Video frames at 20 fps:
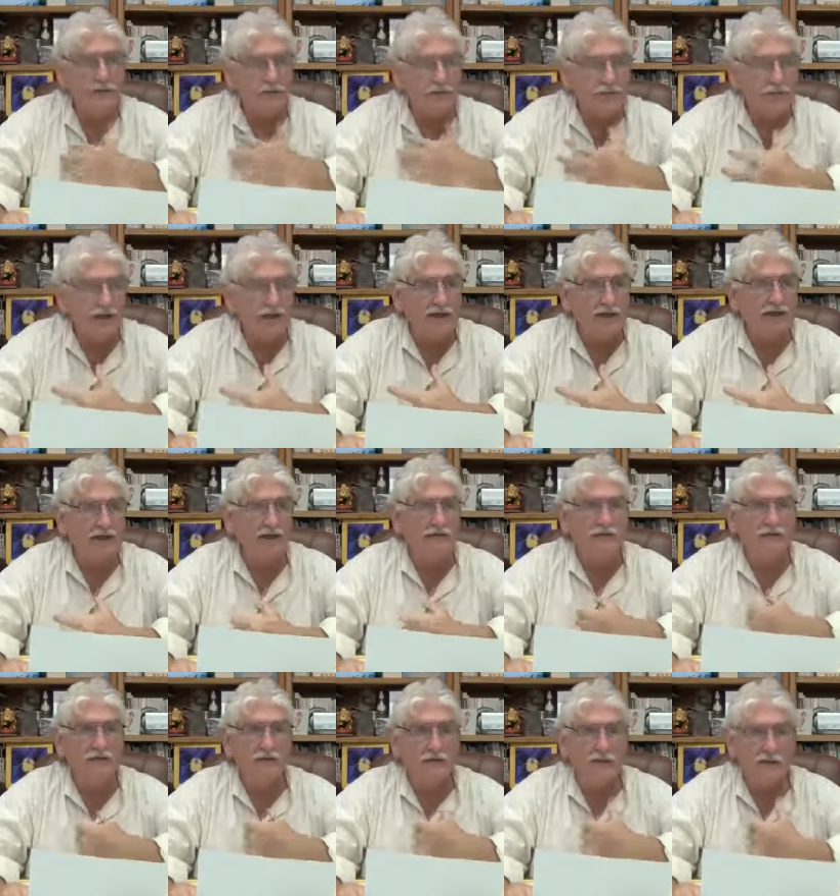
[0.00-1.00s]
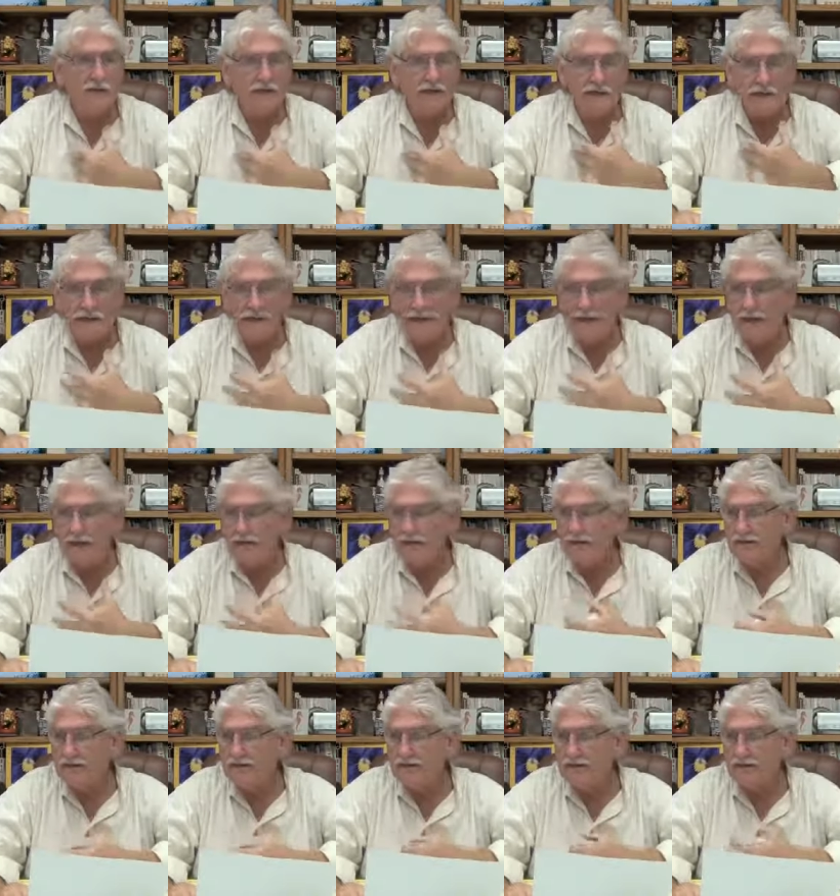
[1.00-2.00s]
really, we're
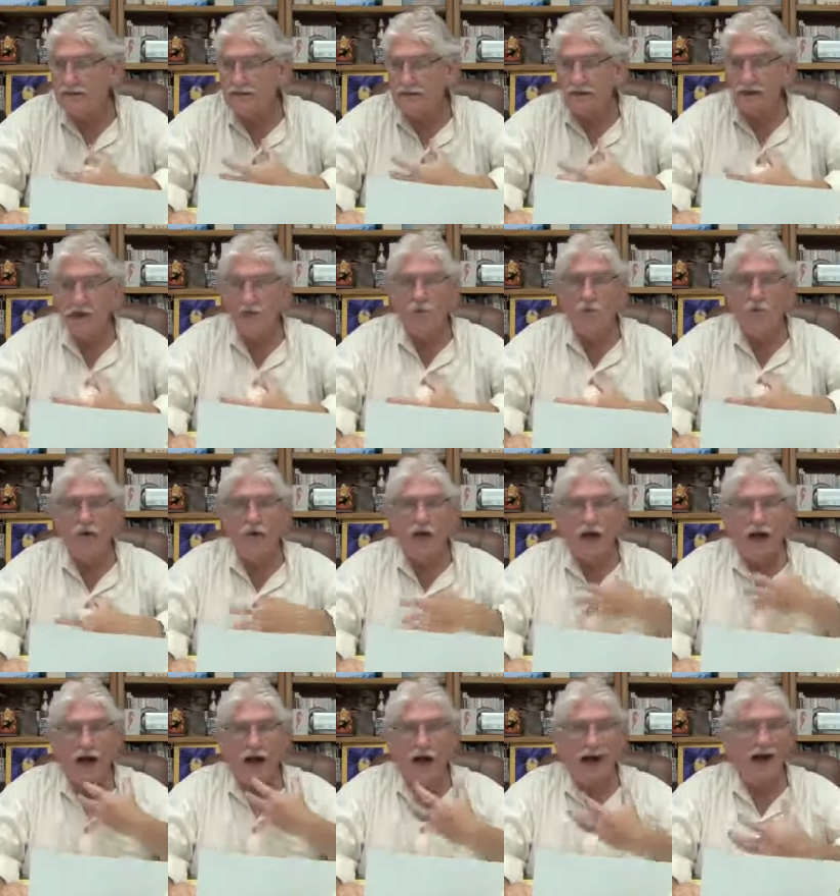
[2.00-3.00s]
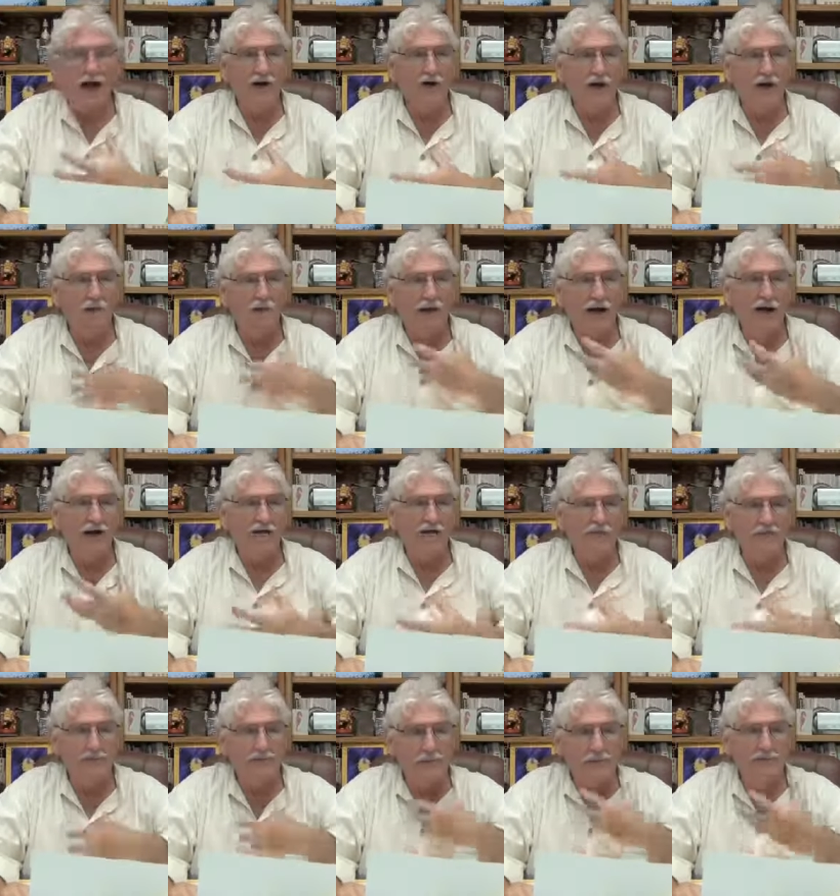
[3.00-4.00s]
a higher evolved
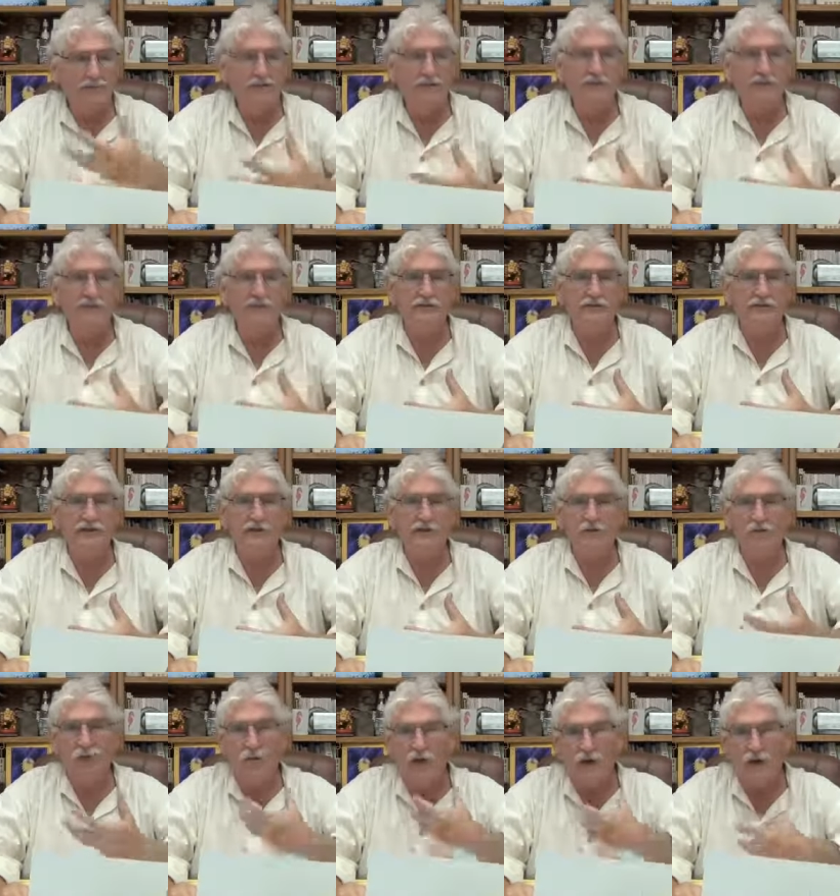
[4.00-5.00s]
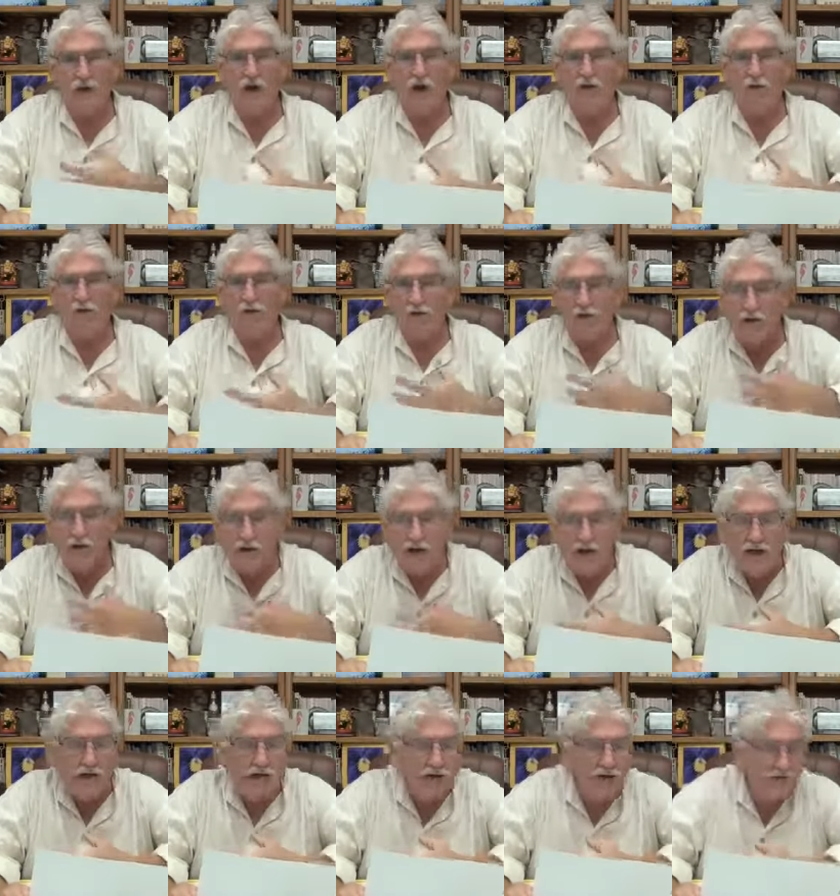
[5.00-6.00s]
species. We don't
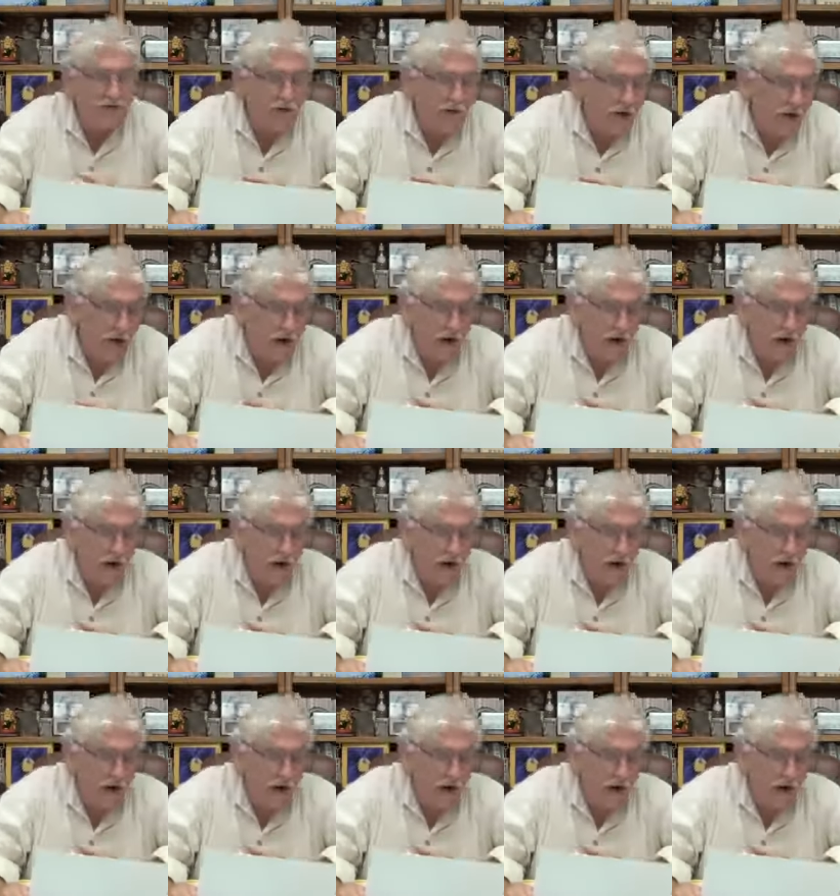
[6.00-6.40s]
live,